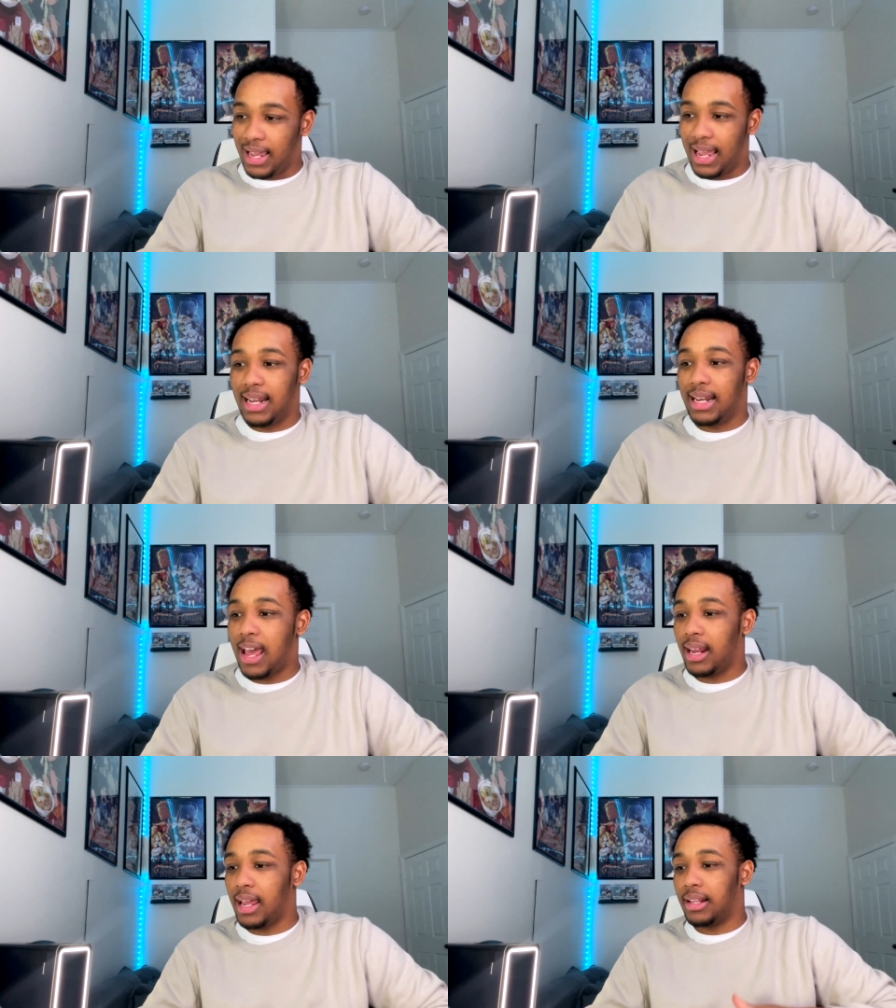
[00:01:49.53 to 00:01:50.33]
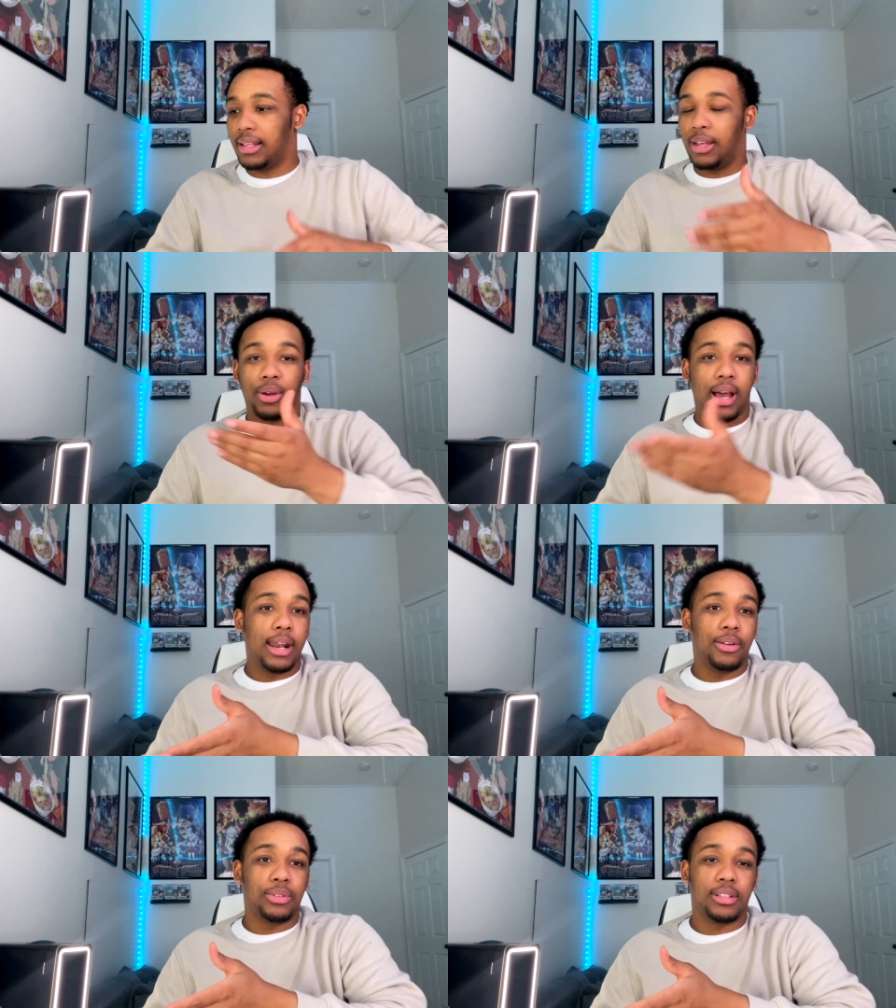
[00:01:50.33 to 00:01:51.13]
And then now I got the
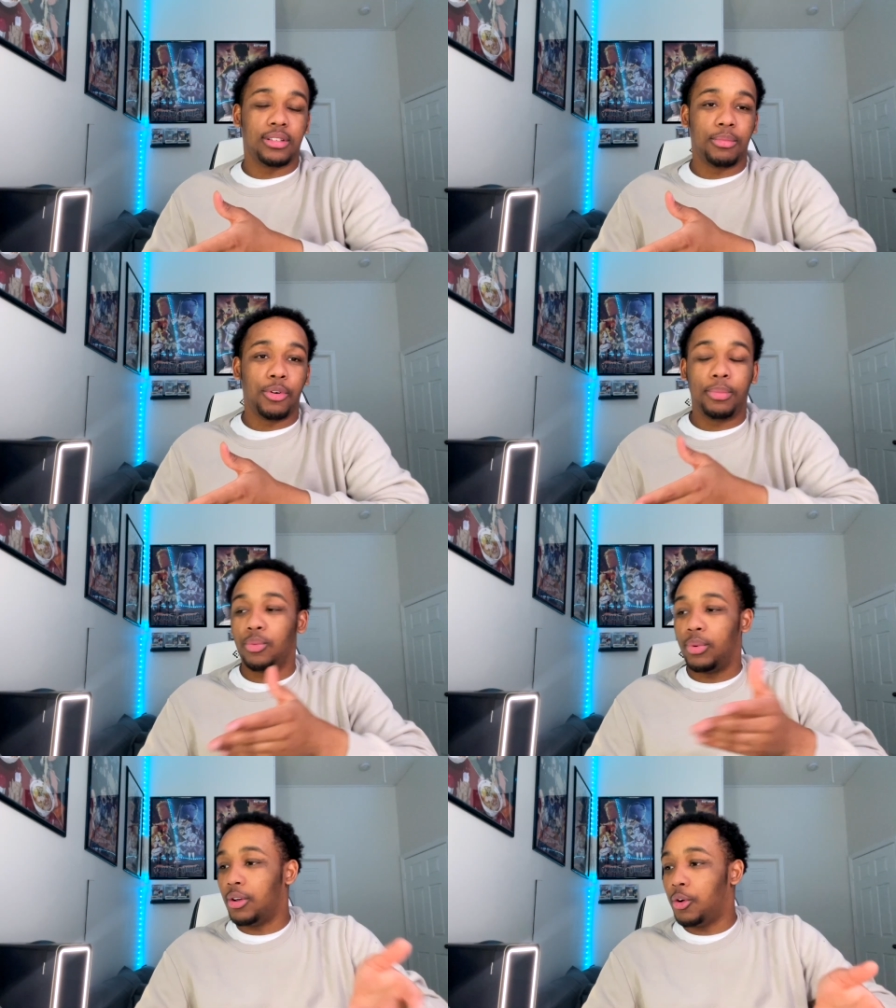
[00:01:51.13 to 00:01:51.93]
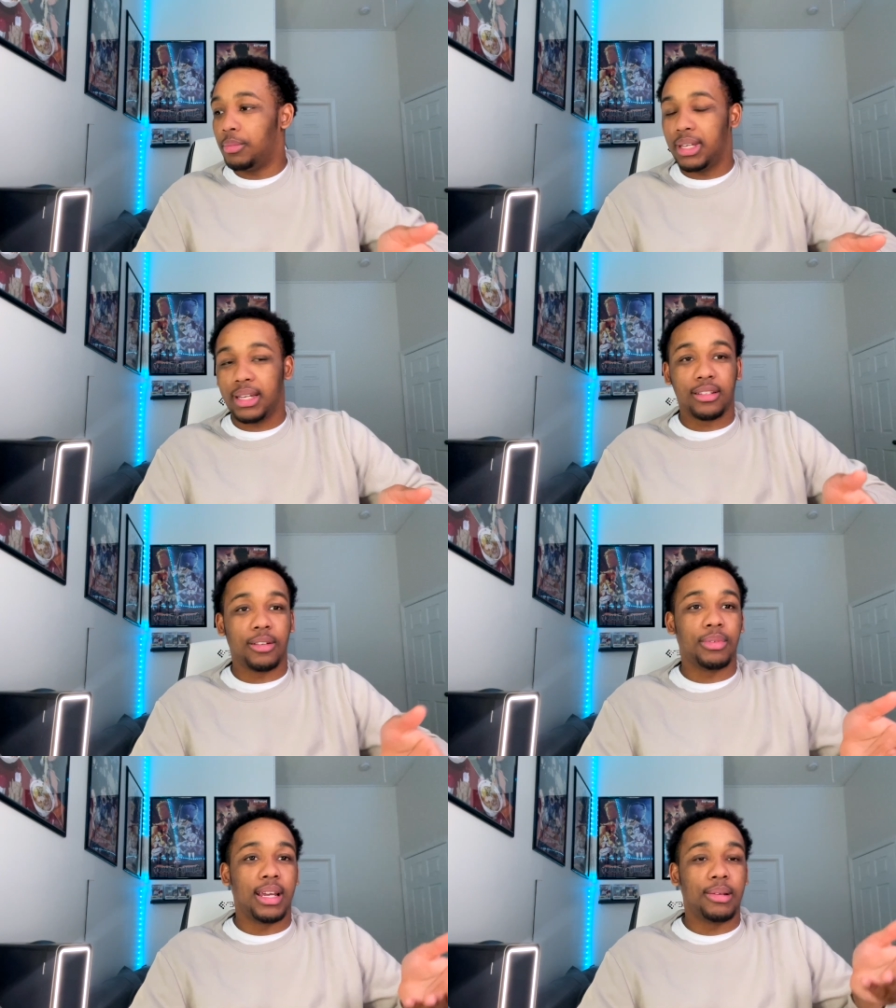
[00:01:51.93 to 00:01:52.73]
Elgato system open with OBS.
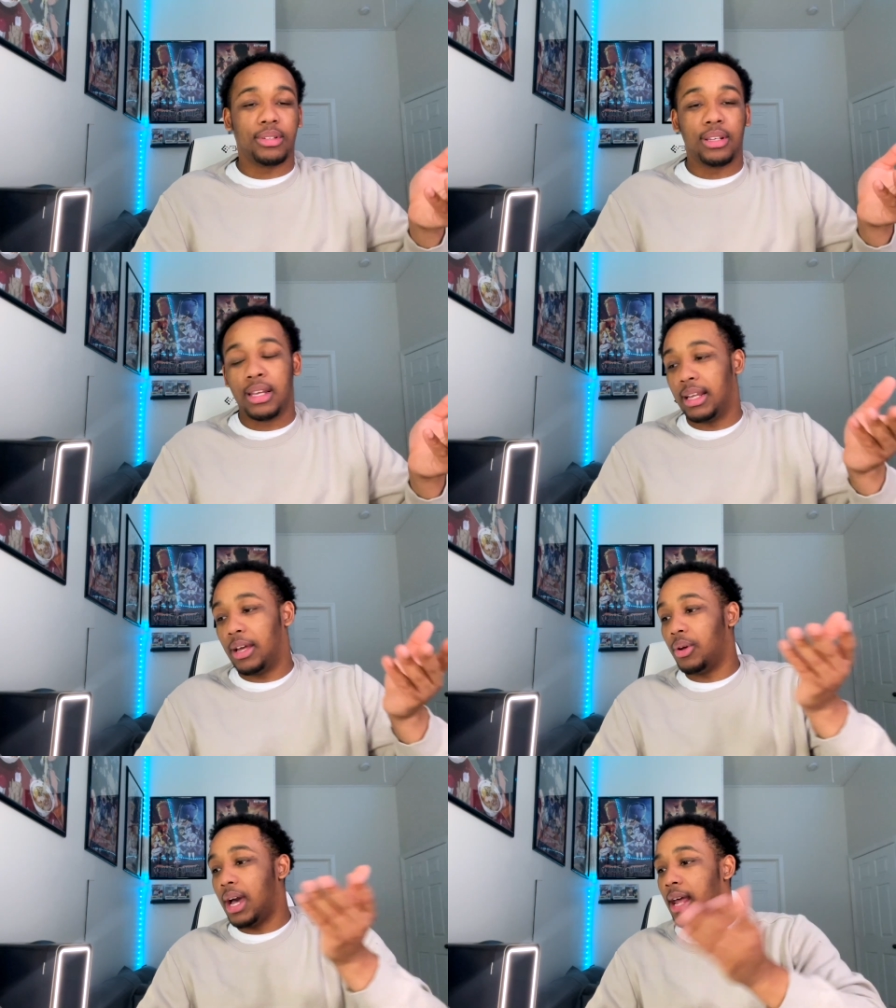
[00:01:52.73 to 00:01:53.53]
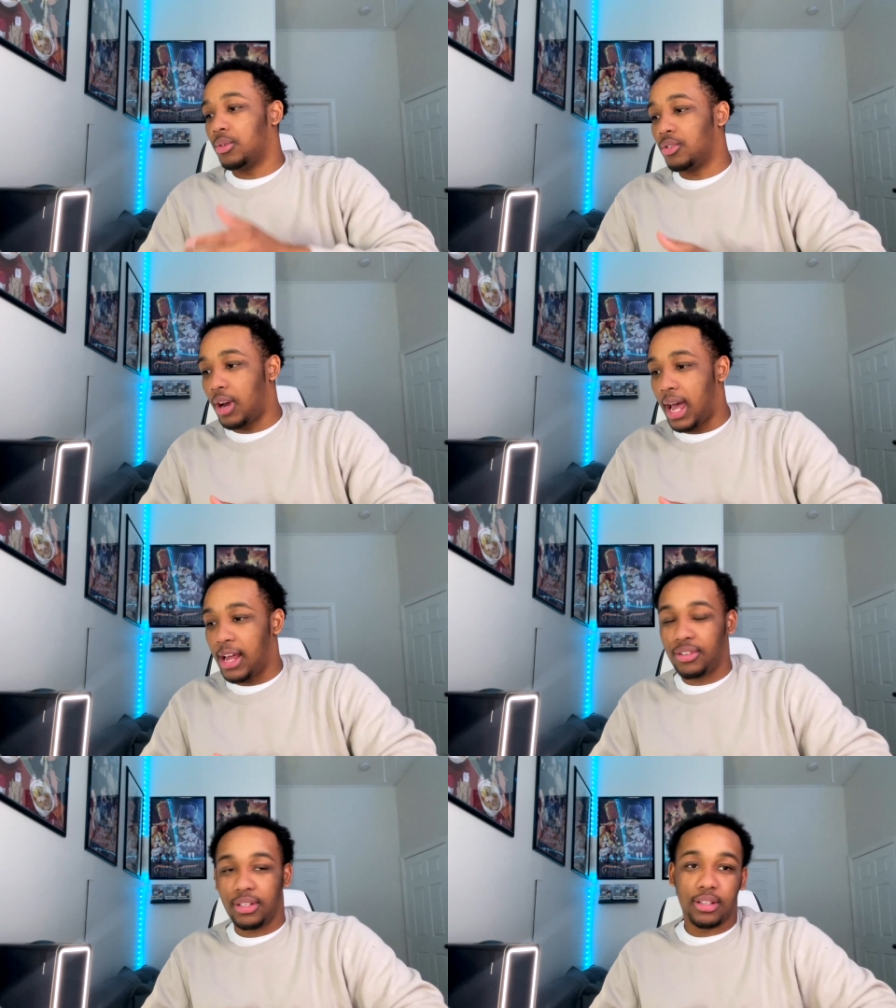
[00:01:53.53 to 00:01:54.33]
Sometimes the Elgato's
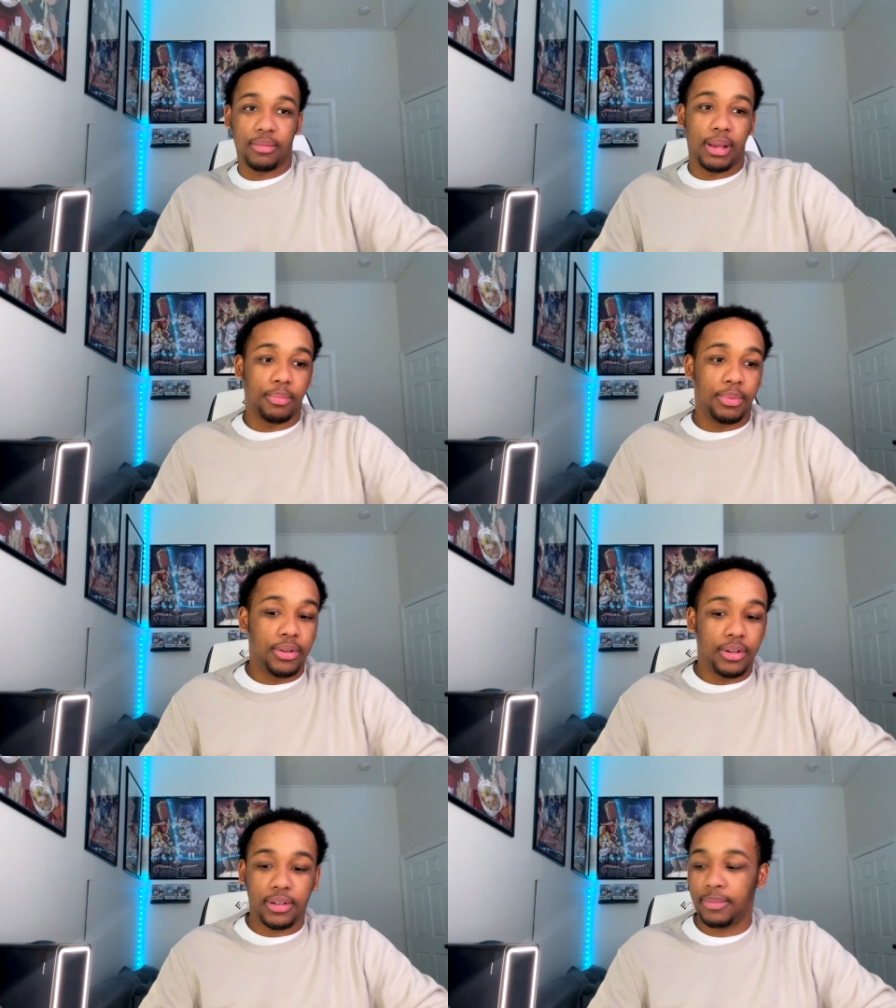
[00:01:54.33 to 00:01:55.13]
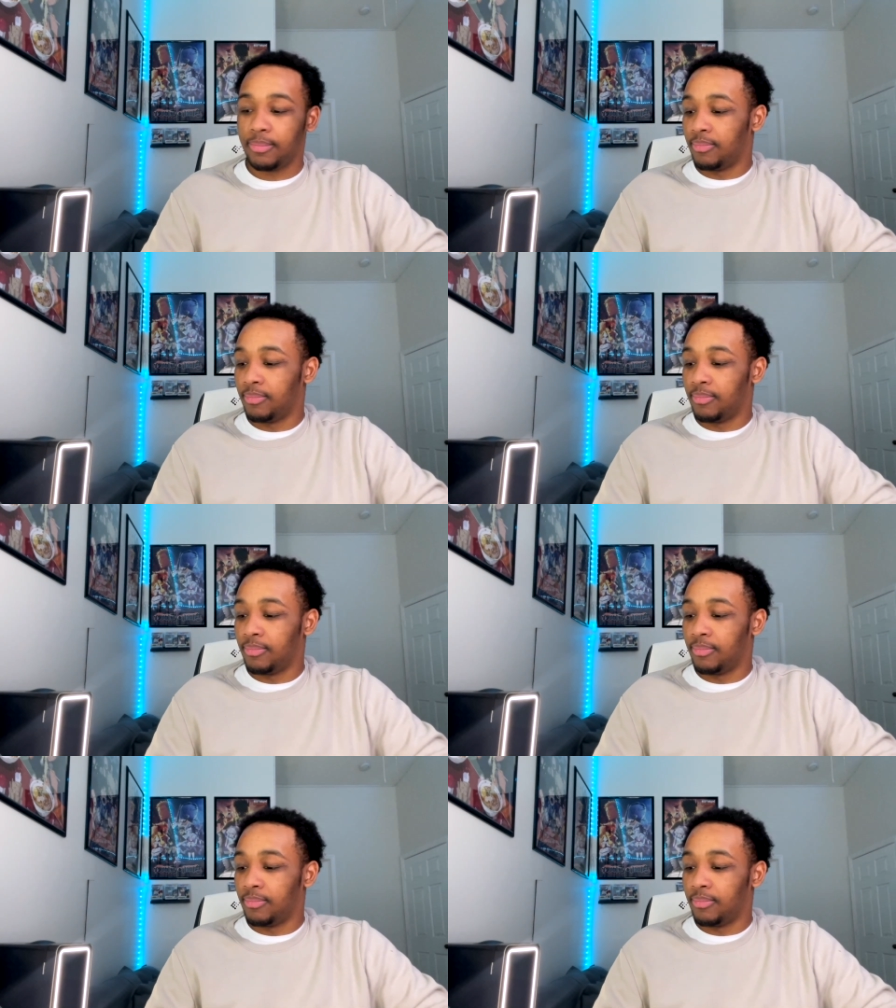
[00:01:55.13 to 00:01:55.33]
crashing because my computer